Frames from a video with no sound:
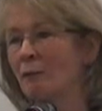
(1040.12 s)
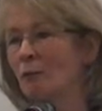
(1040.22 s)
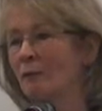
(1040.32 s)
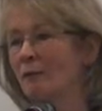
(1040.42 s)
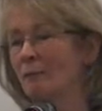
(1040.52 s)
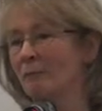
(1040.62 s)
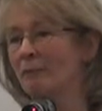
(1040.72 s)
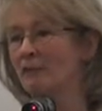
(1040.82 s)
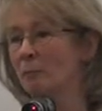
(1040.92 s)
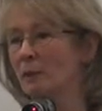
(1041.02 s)
we'll
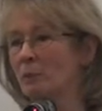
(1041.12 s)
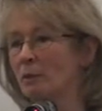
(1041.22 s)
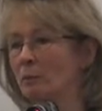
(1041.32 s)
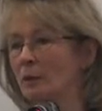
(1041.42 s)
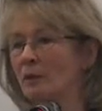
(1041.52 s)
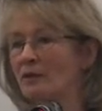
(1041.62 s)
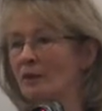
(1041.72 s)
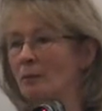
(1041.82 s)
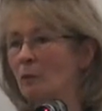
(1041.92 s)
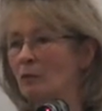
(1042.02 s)
give people pure
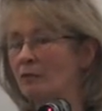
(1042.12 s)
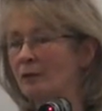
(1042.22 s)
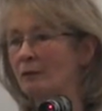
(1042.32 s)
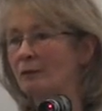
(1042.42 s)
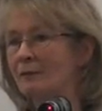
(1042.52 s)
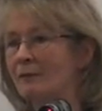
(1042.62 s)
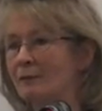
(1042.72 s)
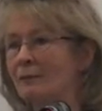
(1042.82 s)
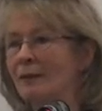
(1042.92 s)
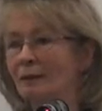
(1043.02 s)
diamorphine.
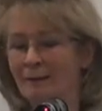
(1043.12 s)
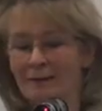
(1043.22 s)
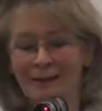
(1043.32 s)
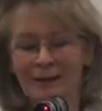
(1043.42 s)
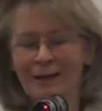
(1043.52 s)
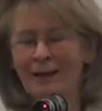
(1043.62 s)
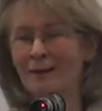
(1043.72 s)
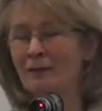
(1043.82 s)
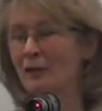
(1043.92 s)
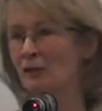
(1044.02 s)

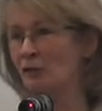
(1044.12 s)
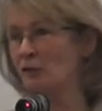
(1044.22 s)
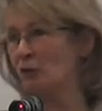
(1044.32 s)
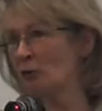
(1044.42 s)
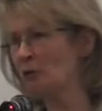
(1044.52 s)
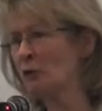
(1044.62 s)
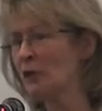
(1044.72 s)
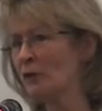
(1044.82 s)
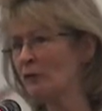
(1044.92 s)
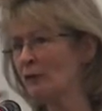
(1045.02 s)
And it's just sort of, you
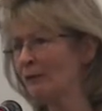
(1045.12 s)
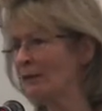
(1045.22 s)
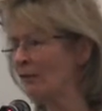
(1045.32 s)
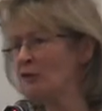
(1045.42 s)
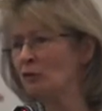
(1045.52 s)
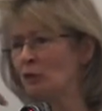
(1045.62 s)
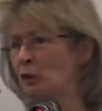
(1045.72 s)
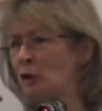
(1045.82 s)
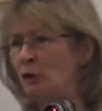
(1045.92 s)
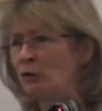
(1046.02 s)
know, it's this
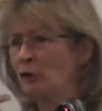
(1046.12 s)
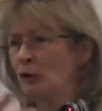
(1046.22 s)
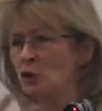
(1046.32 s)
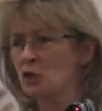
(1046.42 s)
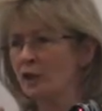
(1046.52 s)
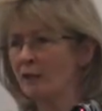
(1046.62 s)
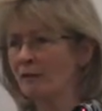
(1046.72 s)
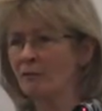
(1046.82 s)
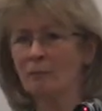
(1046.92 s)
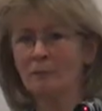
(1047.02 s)
curious logic
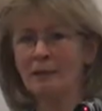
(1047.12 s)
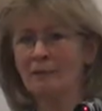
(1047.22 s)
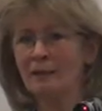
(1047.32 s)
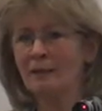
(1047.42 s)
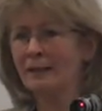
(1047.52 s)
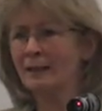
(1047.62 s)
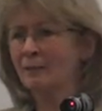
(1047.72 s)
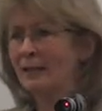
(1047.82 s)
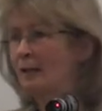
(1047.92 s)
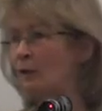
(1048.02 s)
of giving
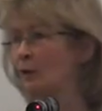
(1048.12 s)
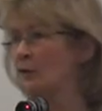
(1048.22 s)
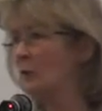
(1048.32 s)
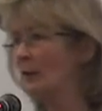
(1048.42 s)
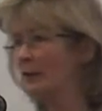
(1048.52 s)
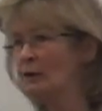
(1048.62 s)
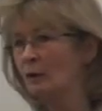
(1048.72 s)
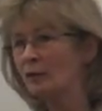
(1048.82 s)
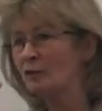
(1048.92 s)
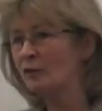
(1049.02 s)
alcohol to
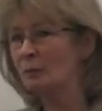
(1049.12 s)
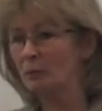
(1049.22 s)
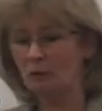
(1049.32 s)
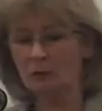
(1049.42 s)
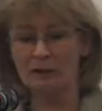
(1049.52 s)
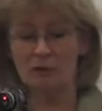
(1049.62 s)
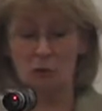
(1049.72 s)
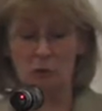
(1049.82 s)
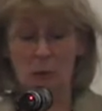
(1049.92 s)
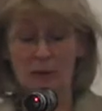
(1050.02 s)
alcoholics. Nobody really
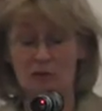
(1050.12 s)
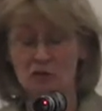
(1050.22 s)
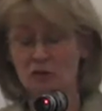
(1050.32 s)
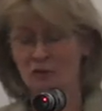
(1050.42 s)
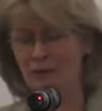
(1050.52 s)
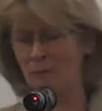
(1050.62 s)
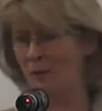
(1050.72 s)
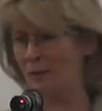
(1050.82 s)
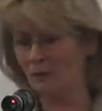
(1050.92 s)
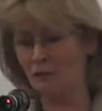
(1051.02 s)
sort of questions it,
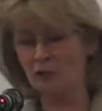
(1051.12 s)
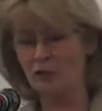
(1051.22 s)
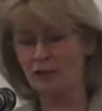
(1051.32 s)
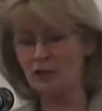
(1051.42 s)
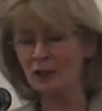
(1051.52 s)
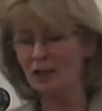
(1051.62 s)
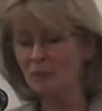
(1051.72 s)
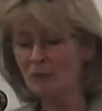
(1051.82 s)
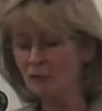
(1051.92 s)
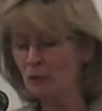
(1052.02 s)
but it's strange.
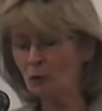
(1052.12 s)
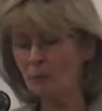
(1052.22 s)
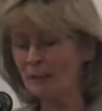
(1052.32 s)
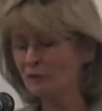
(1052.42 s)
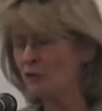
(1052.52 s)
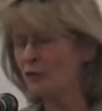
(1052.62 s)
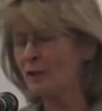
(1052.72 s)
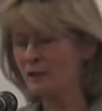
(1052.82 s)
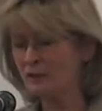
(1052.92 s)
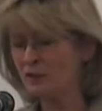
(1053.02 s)
But if you look back to
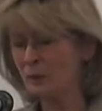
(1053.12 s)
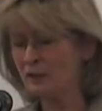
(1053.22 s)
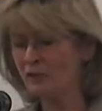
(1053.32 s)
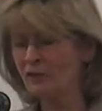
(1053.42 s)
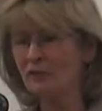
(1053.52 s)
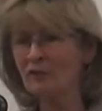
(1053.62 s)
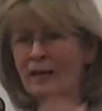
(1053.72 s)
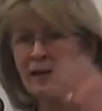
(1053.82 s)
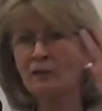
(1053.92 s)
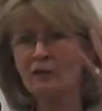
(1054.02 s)
1926, they
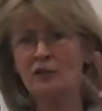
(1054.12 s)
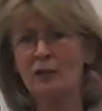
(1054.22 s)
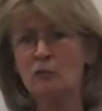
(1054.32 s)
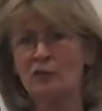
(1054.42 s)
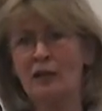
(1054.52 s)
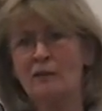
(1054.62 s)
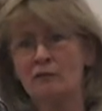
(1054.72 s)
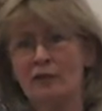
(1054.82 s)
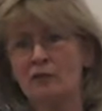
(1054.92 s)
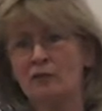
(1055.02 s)
had the same sort of like
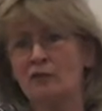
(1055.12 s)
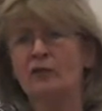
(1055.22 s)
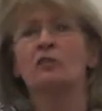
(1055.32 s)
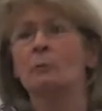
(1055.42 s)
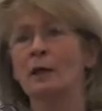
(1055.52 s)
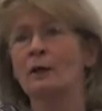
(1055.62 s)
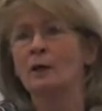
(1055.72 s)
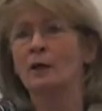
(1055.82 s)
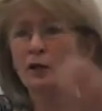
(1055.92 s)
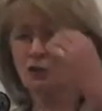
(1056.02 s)
fantasies
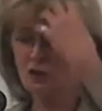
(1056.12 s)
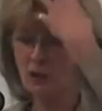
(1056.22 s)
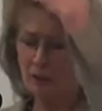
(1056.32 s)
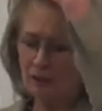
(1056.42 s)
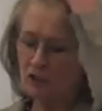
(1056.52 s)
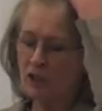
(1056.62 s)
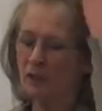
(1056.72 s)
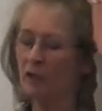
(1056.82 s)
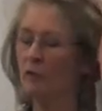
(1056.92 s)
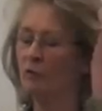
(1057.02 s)
about controlling
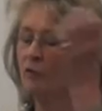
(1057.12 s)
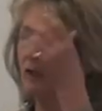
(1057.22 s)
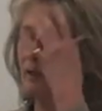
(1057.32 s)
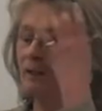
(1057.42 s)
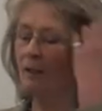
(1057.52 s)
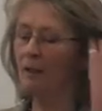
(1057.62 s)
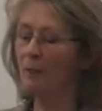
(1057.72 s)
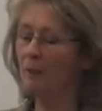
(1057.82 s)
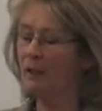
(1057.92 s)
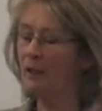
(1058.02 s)
drug use.
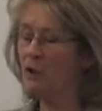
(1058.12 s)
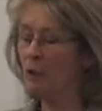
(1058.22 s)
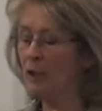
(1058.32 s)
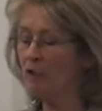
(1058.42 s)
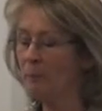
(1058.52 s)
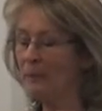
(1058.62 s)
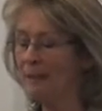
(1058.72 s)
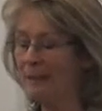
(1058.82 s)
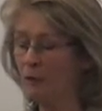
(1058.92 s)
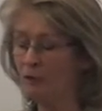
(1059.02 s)
You're going to be
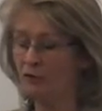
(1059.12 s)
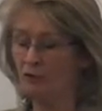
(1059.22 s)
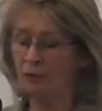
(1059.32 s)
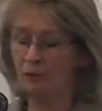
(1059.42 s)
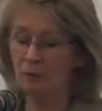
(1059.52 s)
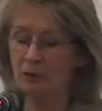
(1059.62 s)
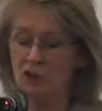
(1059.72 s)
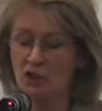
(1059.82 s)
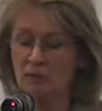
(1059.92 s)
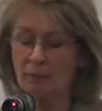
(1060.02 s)
allowed to,
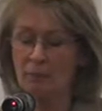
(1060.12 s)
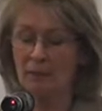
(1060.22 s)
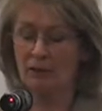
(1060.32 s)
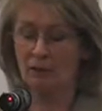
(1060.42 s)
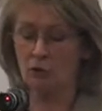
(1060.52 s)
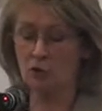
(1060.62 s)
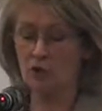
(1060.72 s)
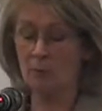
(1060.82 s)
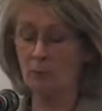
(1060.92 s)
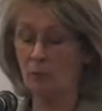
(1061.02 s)
legitimate medical
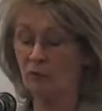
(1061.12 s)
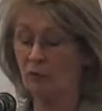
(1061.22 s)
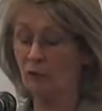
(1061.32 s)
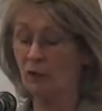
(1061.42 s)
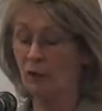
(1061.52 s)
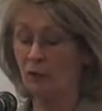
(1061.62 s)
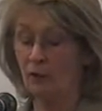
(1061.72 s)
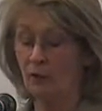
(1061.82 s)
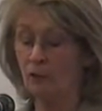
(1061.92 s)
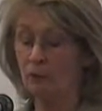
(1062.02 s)
treatment was
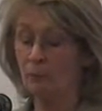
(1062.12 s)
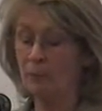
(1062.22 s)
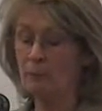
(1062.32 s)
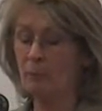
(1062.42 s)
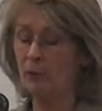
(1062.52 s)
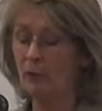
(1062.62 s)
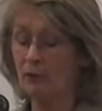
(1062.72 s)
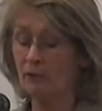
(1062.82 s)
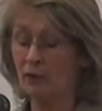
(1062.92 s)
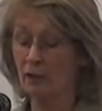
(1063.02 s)
for people who
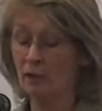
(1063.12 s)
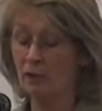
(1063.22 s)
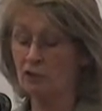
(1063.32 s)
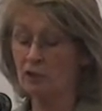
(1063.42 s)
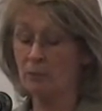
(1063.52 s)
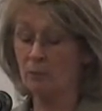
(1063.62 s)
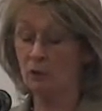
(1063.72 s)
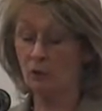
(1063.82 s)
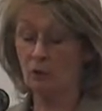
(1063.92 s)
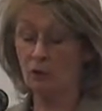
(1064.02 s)
are undergoing a treatment
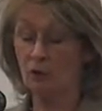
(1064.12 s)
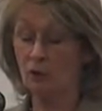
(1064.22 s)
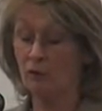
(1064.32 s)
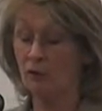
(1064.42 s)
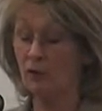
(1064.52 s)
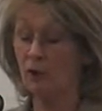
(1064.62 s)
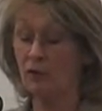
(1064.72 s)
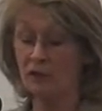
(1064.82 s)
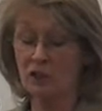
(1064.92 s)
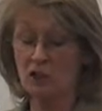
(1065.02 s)
or cure of
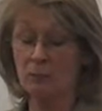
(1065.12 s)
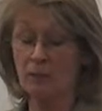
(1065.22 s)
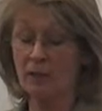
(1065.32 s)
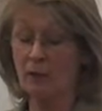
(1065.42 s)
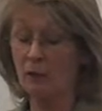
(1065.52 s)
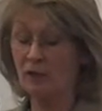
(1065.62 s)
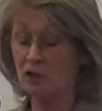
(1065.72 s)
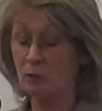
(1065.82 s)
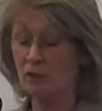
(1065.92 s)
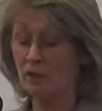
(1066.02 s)
addiction by a
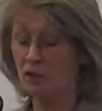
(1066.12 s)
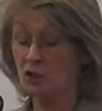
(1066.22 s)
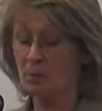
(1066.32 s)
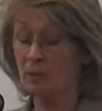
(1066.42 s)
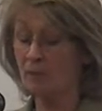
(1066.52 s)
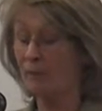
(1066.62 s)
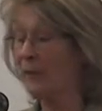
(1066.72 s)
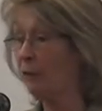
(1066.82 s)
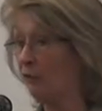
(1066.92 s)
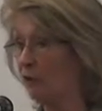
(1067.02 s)
gradual reduction method.
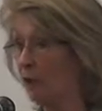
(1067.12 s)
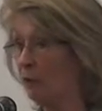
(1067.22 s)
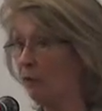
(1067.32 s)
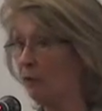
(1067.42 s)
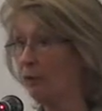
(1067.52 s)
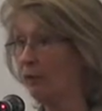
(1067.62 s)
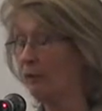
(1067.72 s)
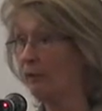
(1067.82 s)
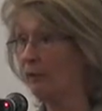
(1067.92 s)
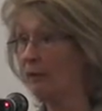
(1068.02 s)
That was the only good
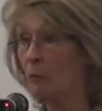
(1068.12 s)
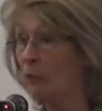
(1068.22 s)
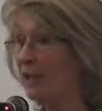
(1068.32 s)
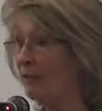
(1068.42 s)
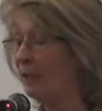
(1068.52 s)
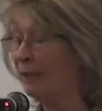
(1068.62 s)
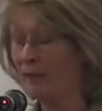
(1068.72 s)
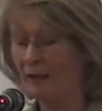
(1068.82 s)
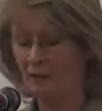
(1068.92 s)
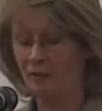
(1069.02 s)
thing there, and we never hear
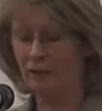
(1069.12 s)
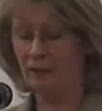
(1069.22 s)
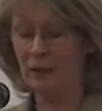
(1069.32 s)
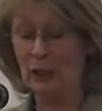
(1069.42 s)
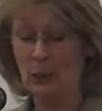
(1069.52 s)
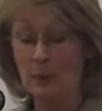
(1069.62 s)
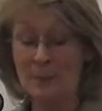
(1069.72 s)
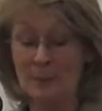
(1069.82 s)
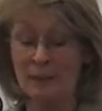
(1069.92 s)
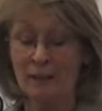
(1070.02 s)
that said now.
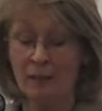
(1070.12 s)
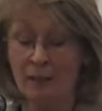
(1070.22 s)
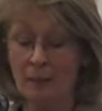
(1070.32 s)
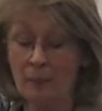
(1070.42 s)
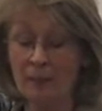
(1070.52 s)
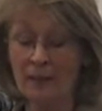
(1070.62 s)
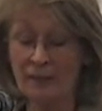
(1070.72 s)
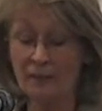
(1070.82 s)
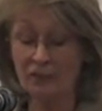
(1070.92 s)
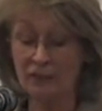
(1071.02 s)

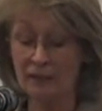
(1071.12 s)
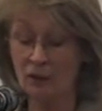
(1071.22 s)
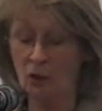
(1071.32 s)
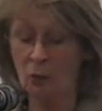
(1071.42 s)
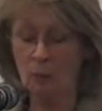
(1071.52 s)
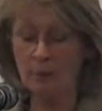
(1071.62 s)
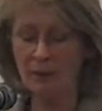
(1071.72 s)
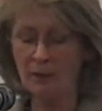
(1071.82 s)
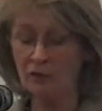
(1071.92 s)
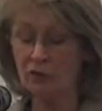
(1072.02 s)
Then the second lot were
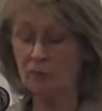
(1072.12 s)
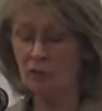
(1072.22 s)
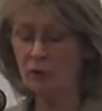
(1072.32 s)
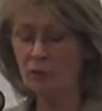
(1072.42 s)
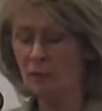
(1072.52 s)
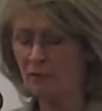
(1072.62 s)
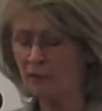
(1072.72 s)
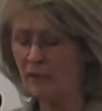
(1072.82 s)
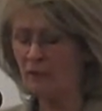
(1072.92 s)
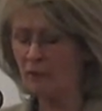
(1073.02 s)
persons for whom, after
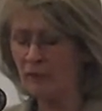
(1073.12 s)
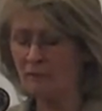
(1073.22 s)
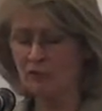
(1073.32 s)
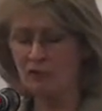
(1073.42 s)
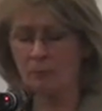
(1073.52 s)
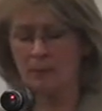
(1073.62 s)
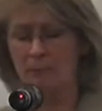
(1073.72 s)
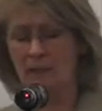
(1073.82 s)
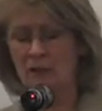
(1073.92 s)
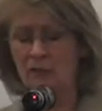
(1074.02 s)
every effort has been
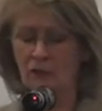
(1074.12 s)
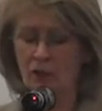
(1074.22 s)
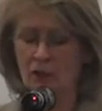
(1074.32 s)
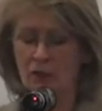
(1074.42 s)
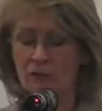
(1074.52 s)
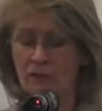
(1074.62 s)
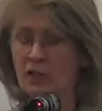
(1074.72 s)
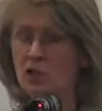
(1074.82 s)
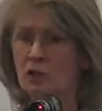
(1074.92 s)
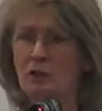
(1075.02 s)
made for the cure of
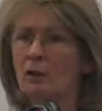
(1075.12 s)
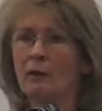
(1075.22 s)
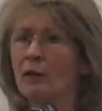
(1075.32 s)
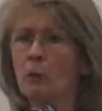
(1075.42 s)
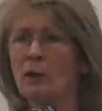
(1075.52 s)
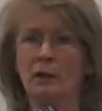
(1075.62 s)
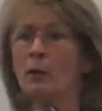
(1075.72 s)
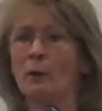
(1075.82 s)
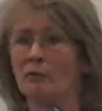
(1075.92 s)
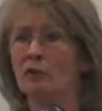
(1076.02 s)
addiction, there were
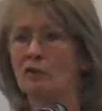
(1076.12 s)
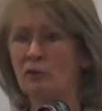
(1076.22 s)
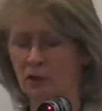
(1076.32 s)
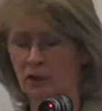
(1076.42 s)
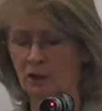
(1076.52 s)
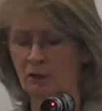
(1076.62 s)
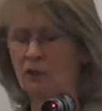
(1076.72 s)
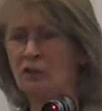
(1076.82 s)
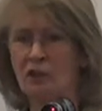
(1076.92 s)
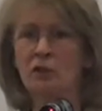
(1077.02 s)
no efforts for the cure of
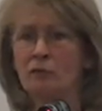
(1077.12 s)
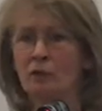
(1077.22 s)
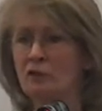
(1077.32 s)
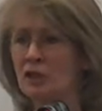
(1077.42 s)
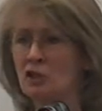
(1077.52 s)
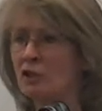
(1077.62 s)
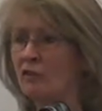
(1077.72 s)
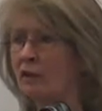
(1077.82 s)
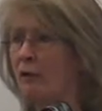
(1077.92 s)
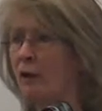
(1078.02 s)
addiction, as
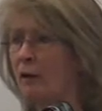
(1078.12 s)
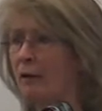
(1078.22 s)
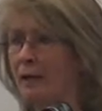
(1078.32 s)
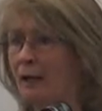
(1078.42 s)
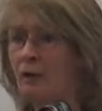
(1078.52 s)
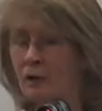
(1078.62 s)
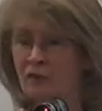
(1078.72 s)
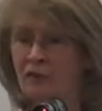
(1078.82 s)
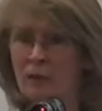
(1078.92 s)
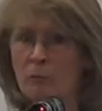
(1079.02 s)
there are now.
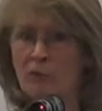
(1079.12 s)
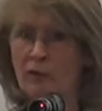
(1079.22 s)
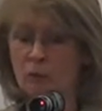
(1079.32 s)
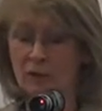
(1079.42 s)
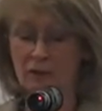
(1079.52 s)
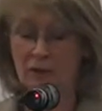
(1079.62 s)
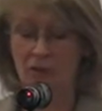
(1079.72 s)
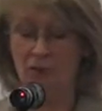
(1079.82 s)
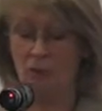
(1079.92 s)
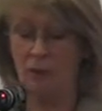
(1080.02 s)
Same thing written into the